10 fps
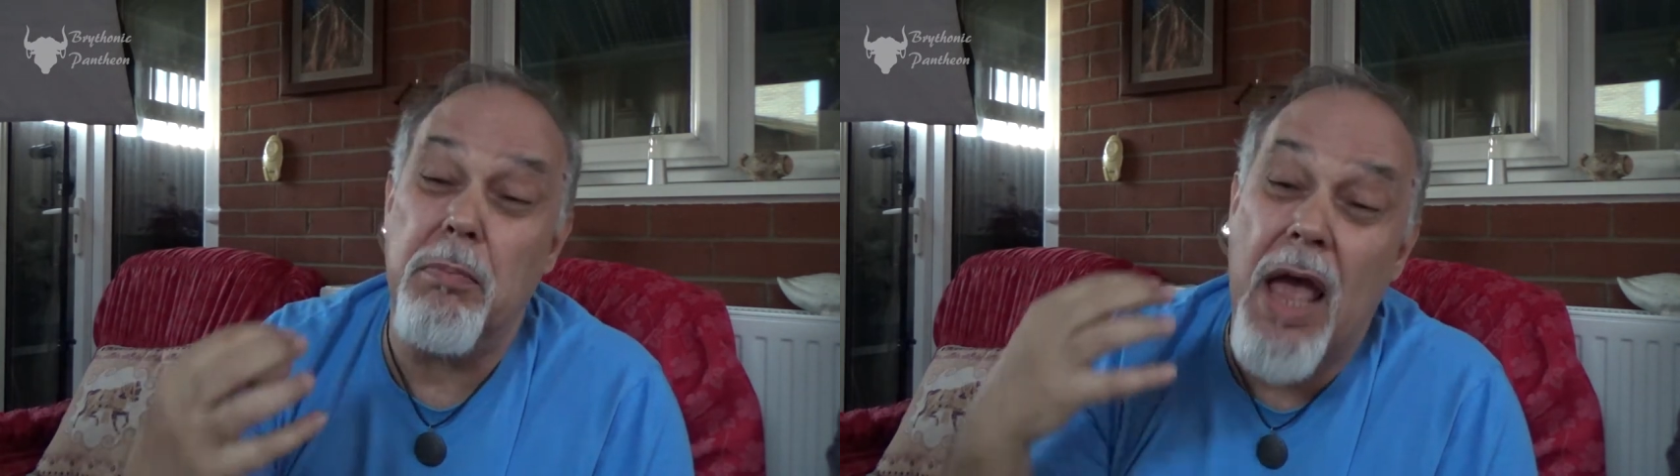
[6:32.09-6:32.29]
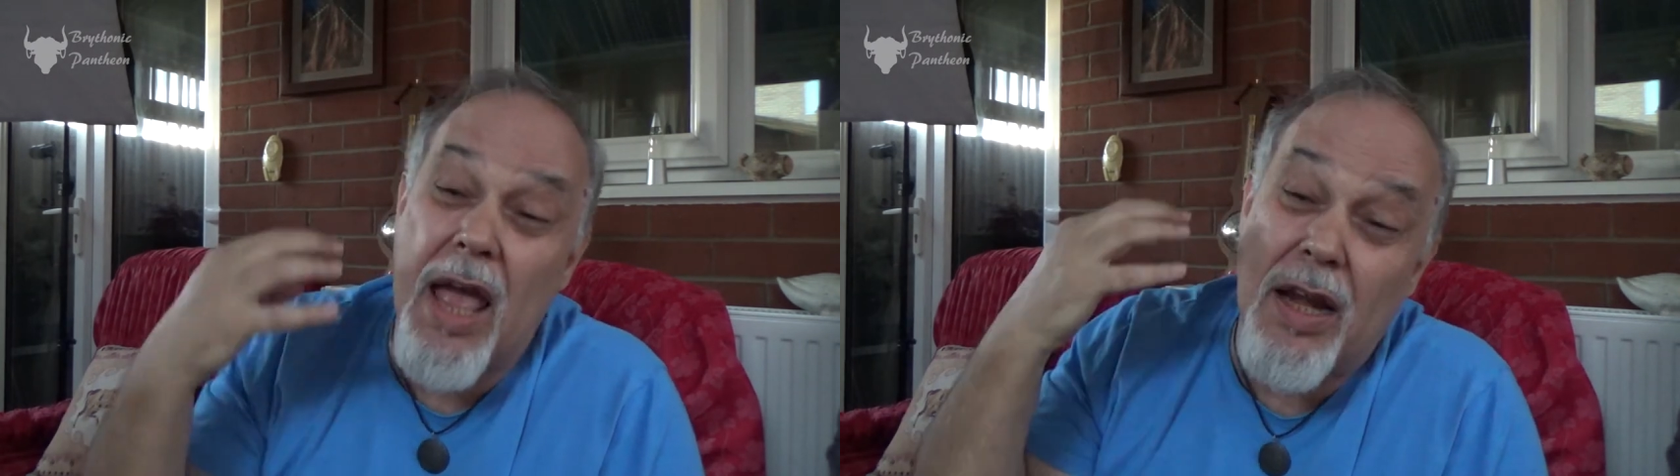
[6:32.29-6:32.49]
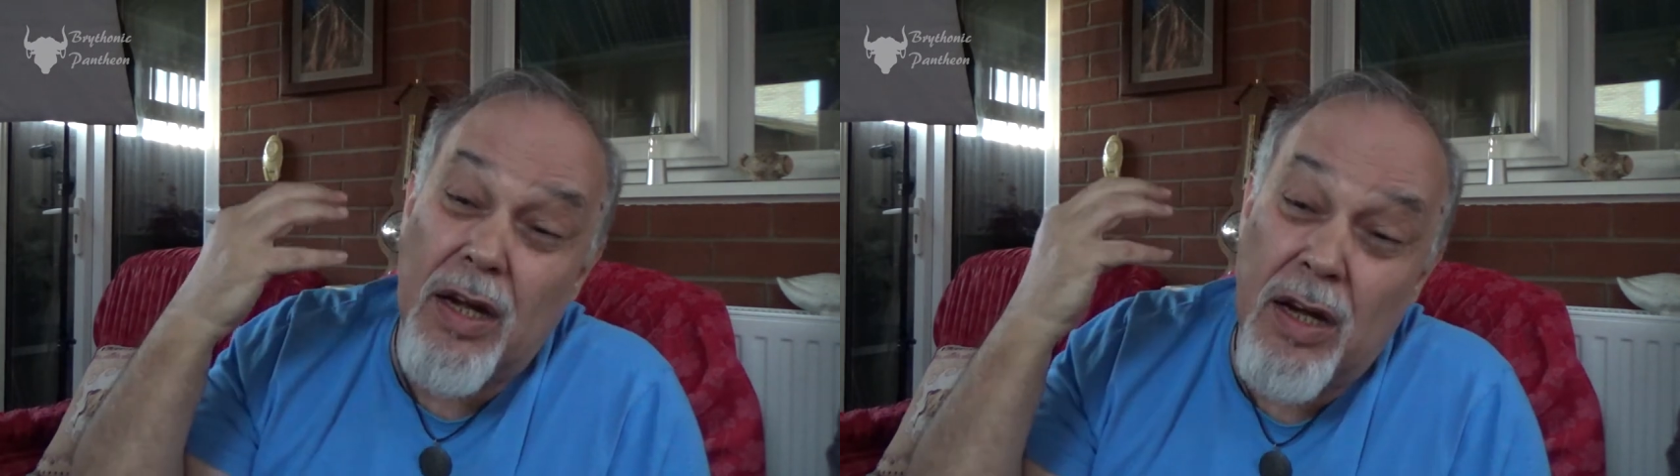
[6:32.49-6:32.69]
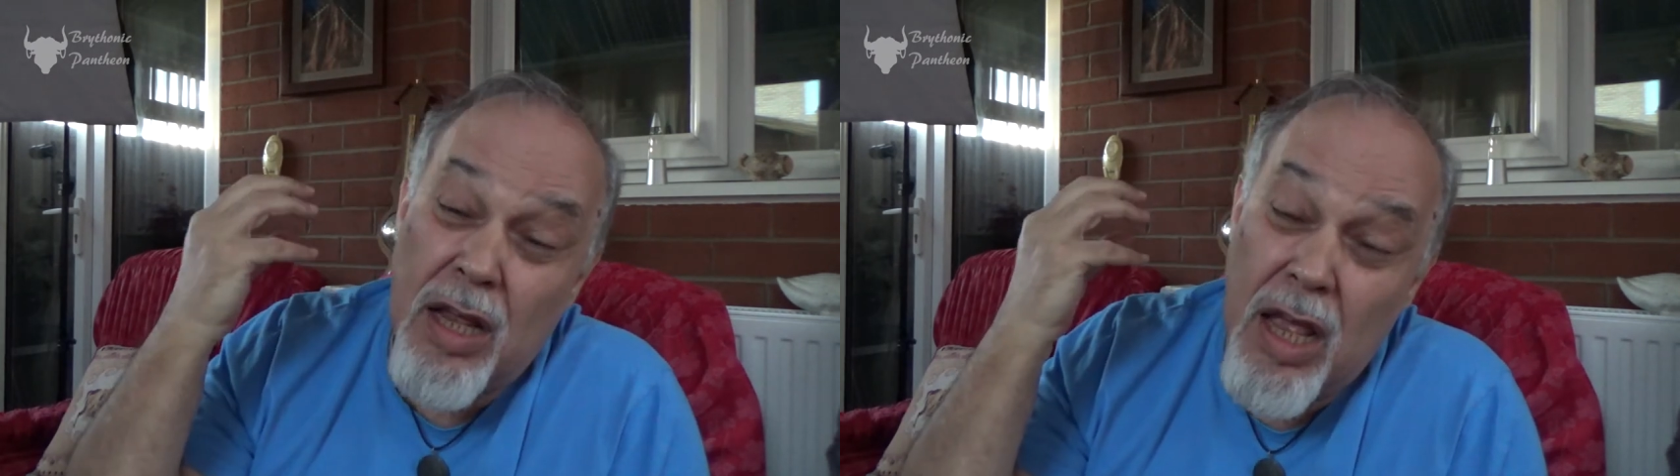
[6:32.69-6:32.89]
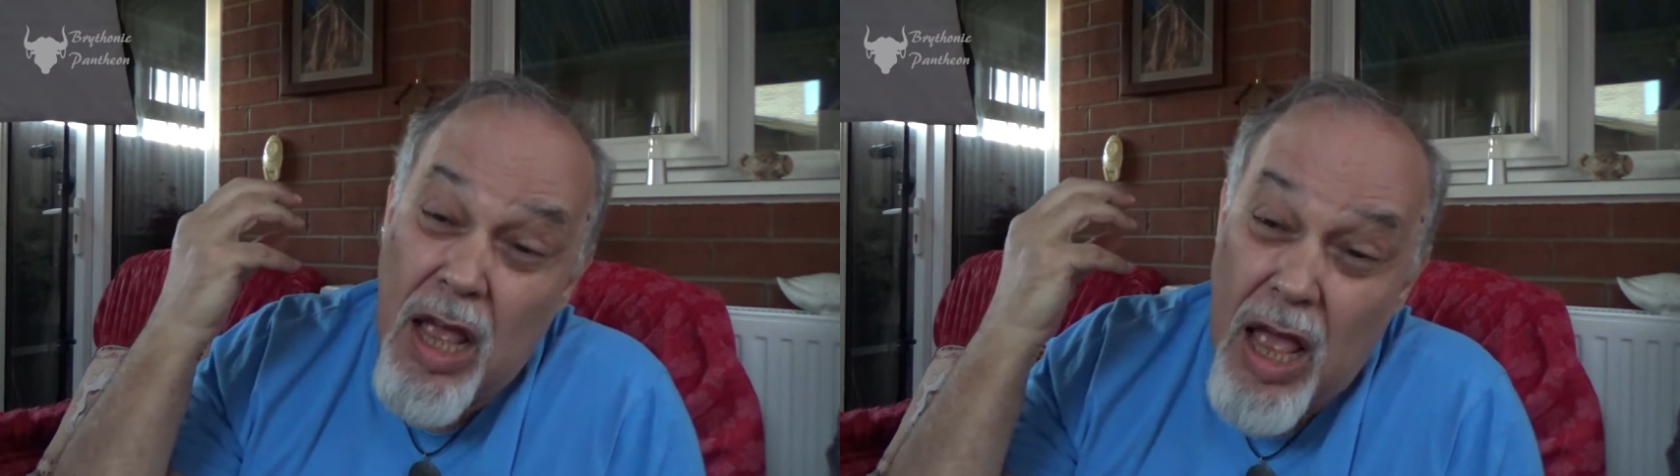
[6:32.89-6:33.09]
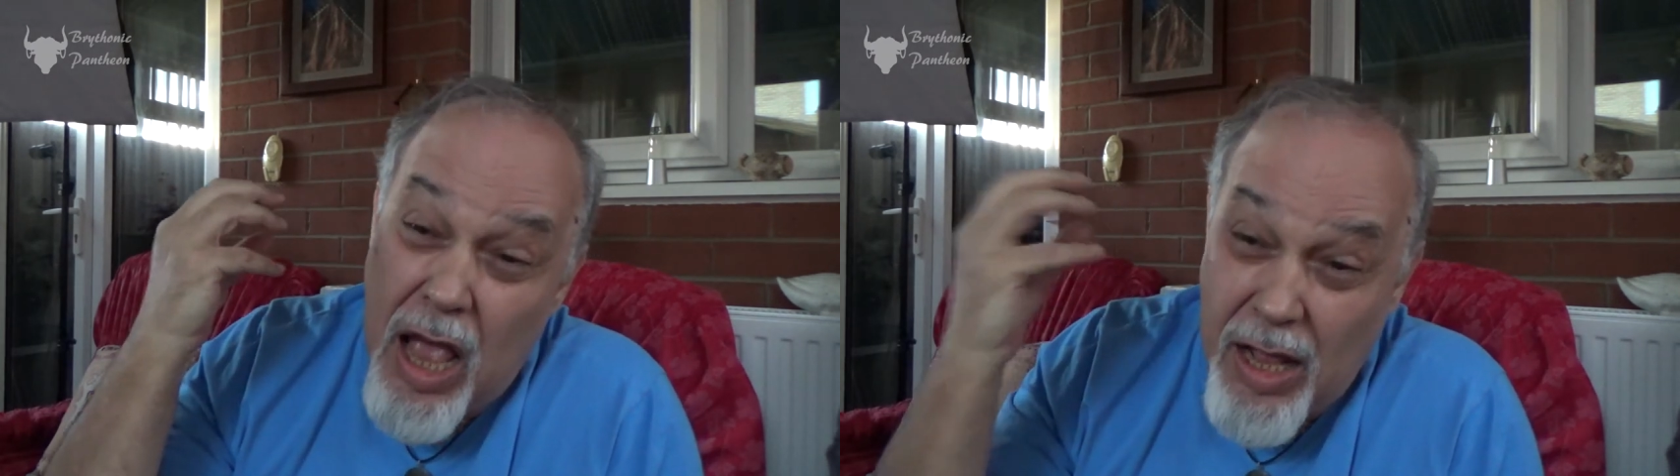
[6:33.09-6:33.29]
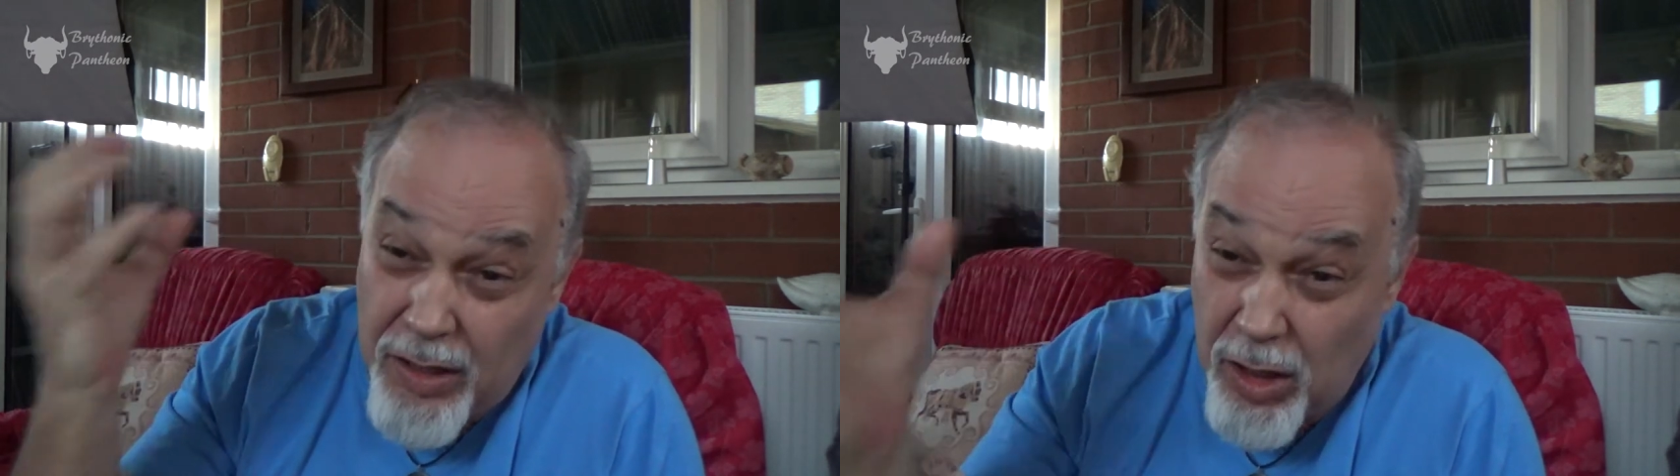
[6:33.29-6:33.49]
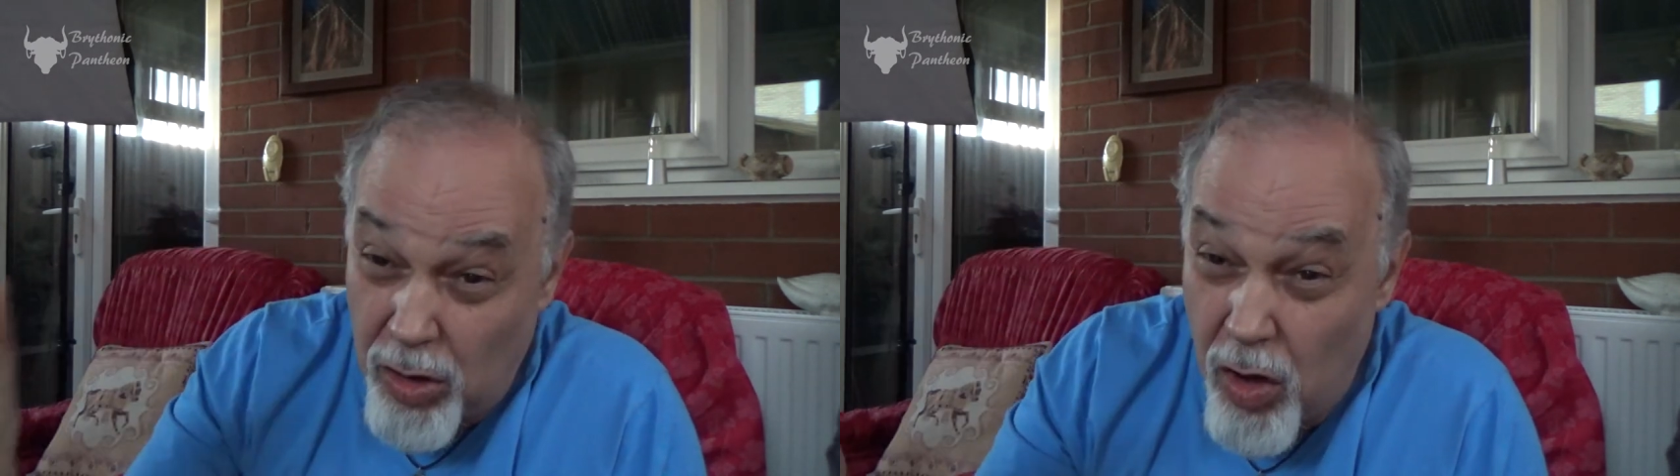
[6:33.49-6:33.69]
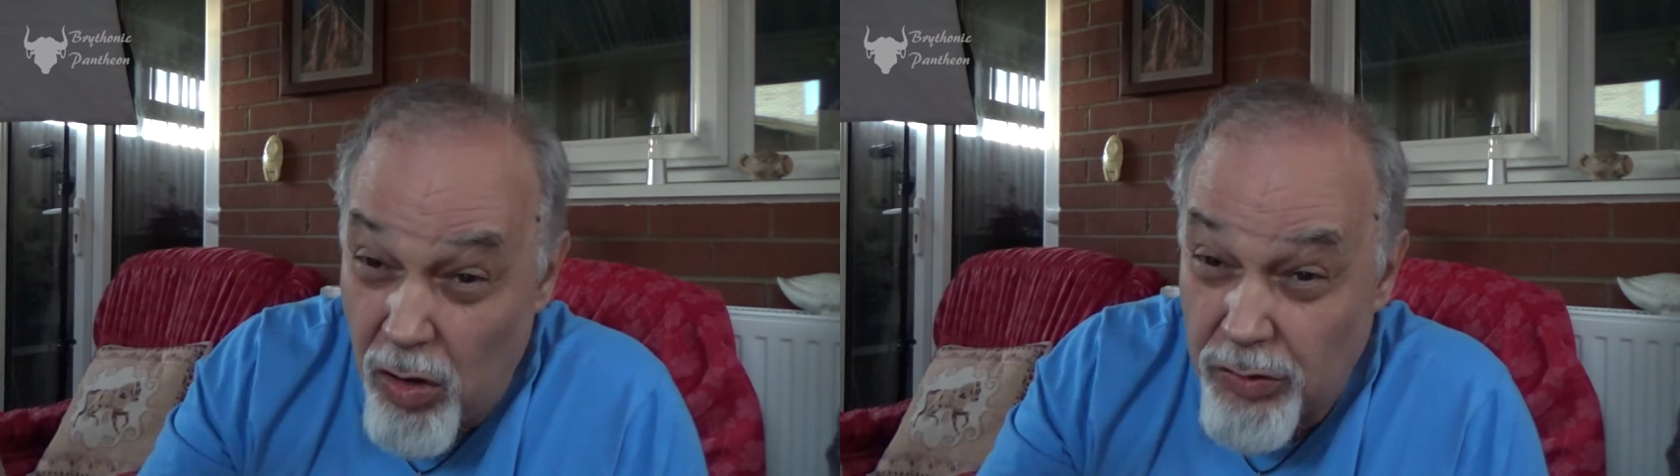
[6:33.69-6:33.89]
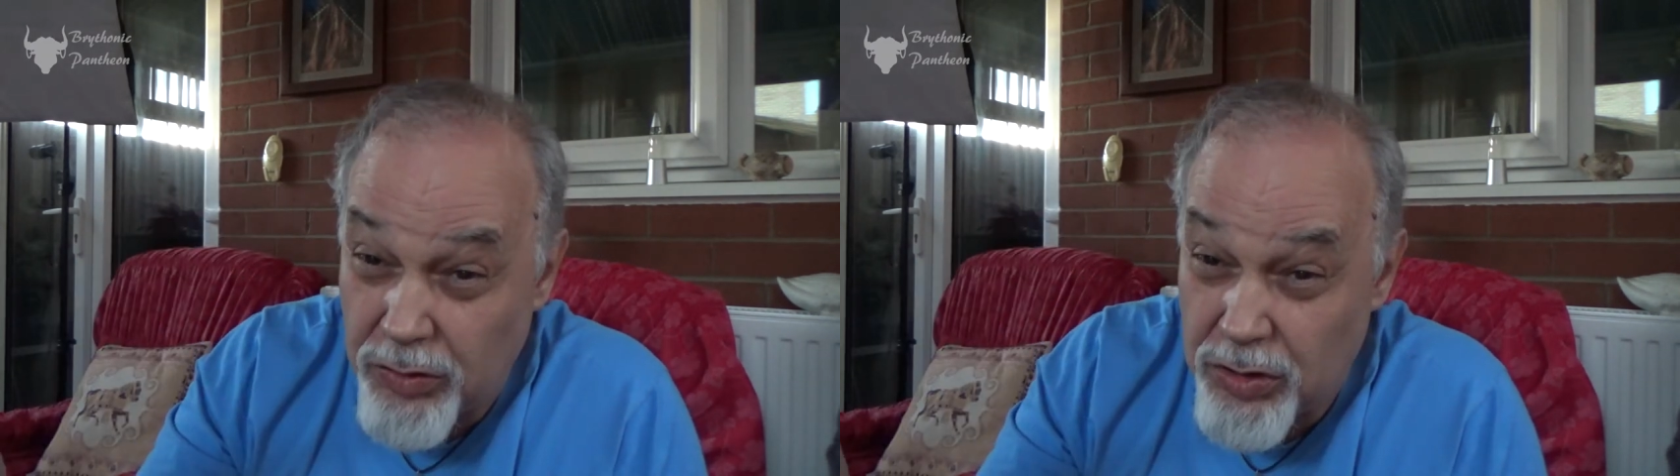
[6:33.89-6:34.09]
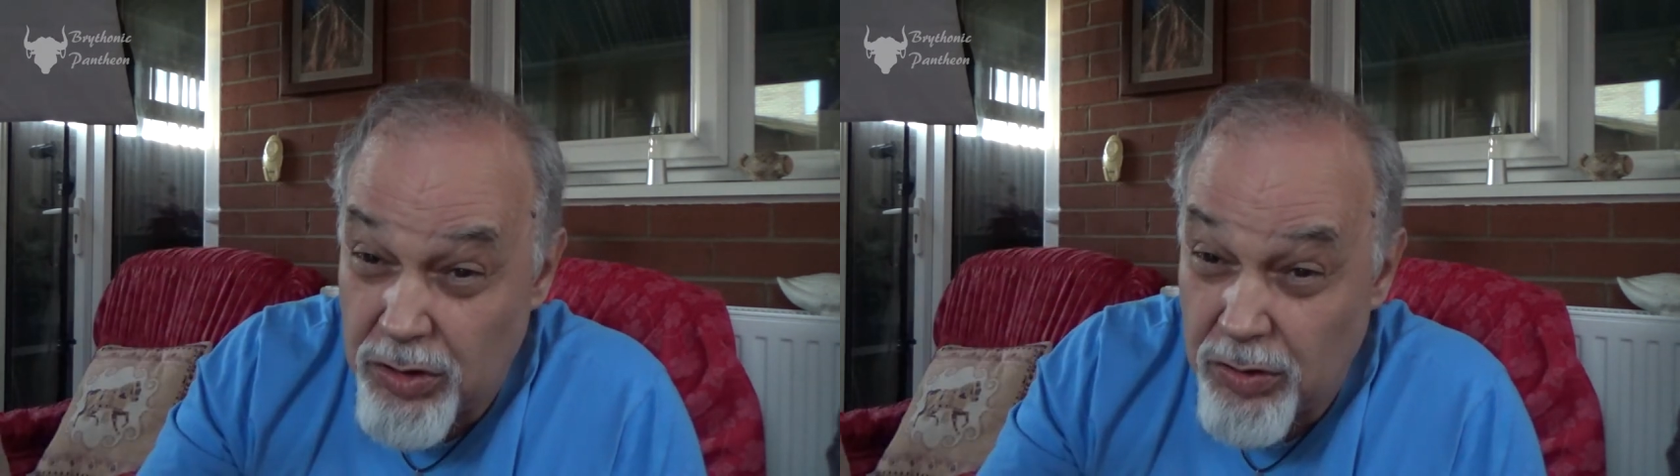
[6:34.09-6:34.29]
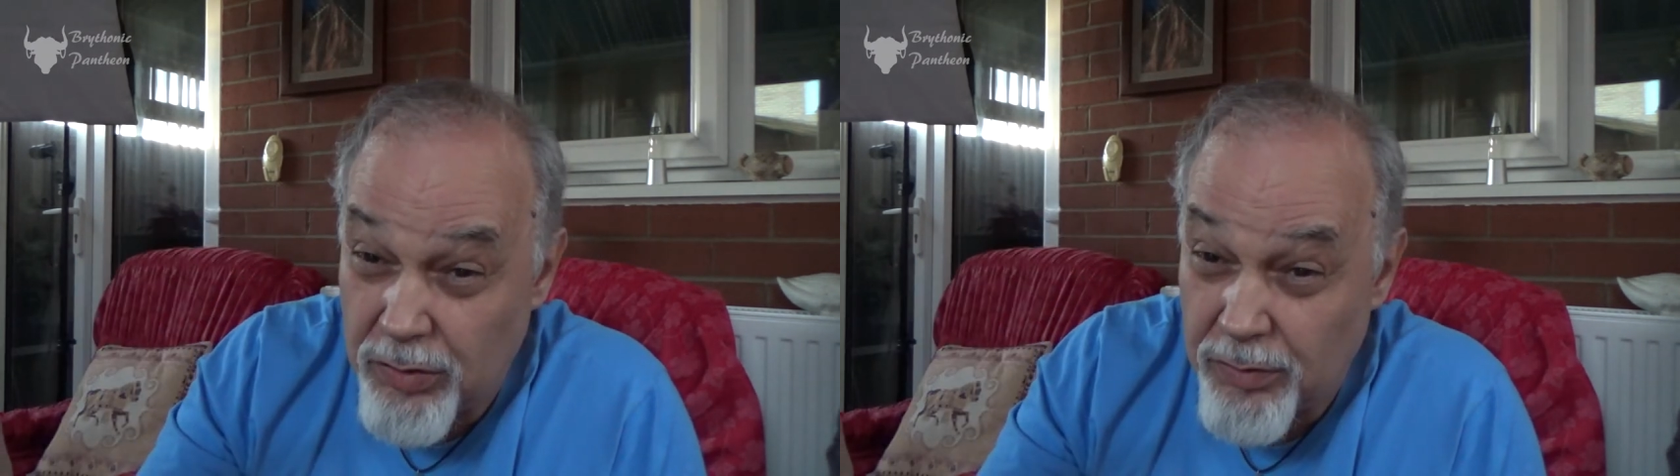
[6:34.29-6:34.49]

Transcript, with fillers: man and the gods.